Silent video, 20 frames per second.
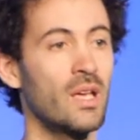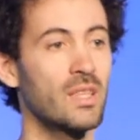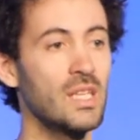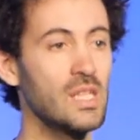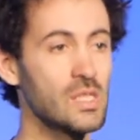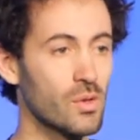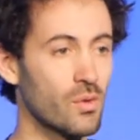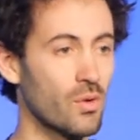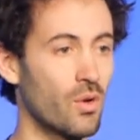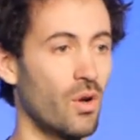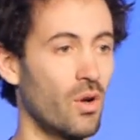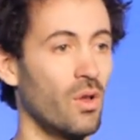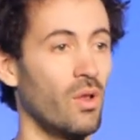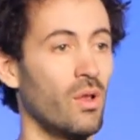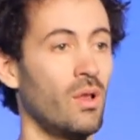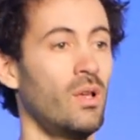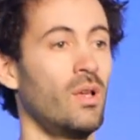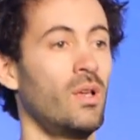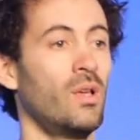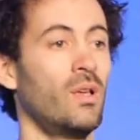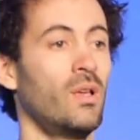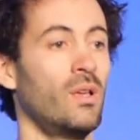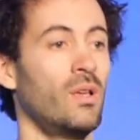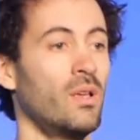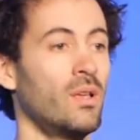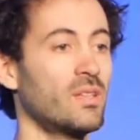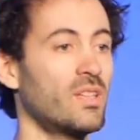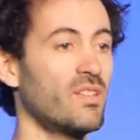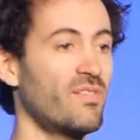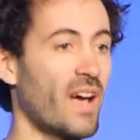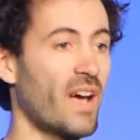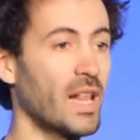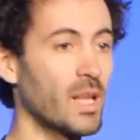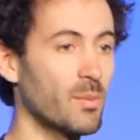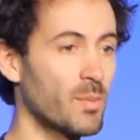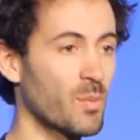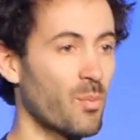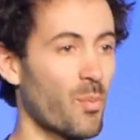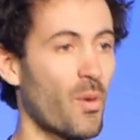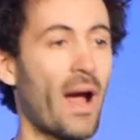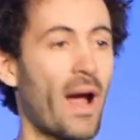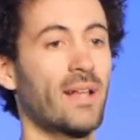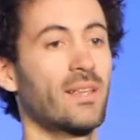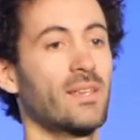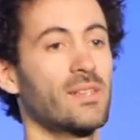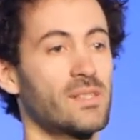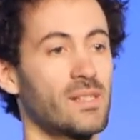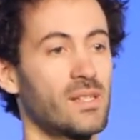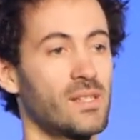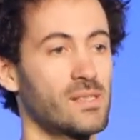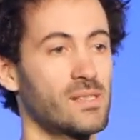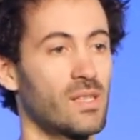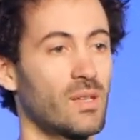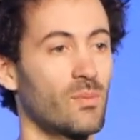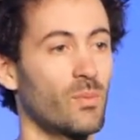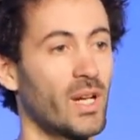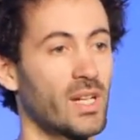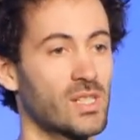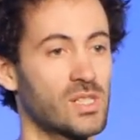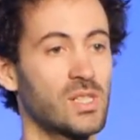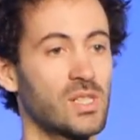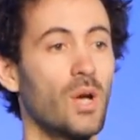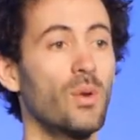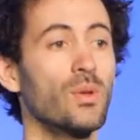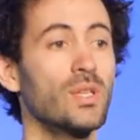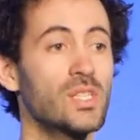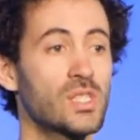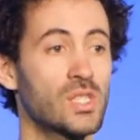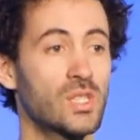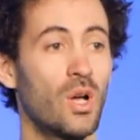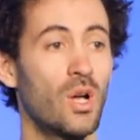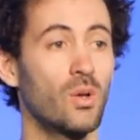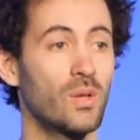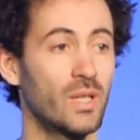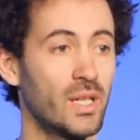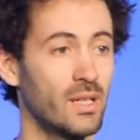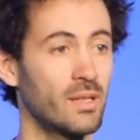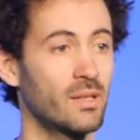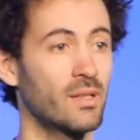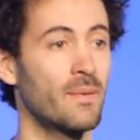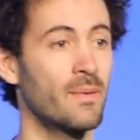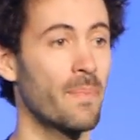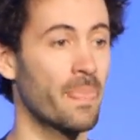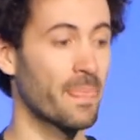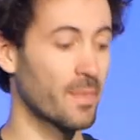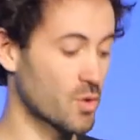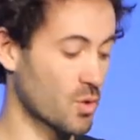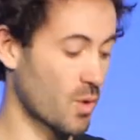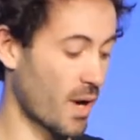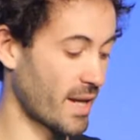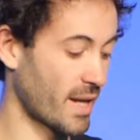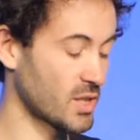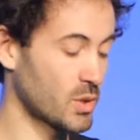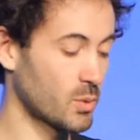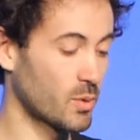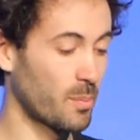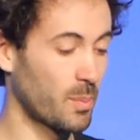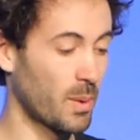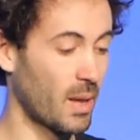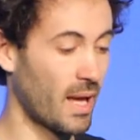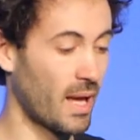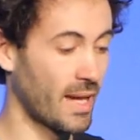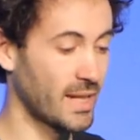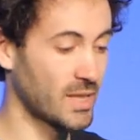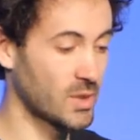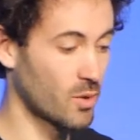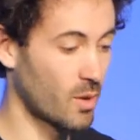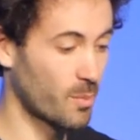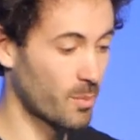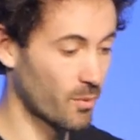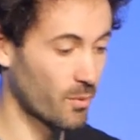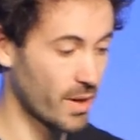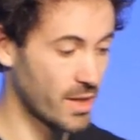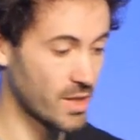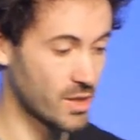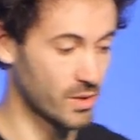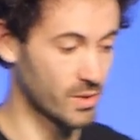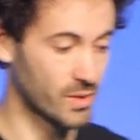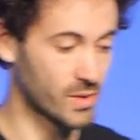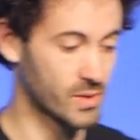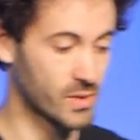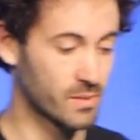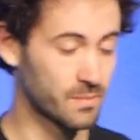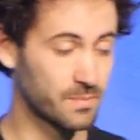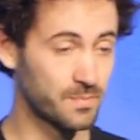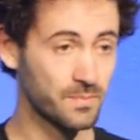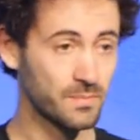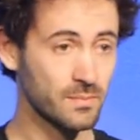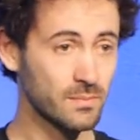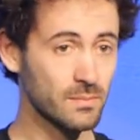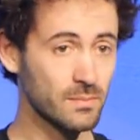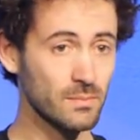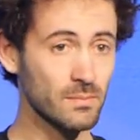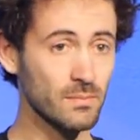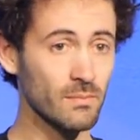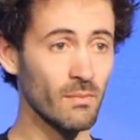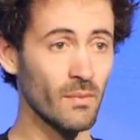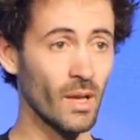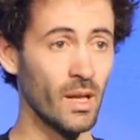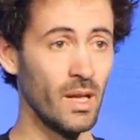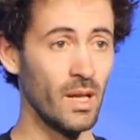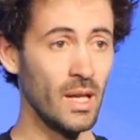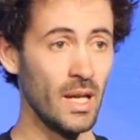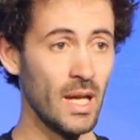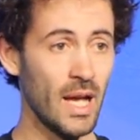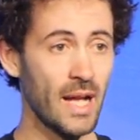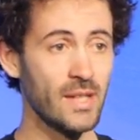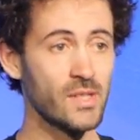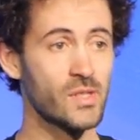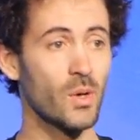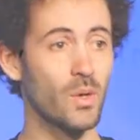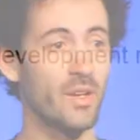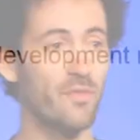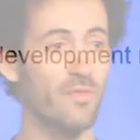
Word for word: These are all development practices that we are slowly, slowly trying to apply to operations. And so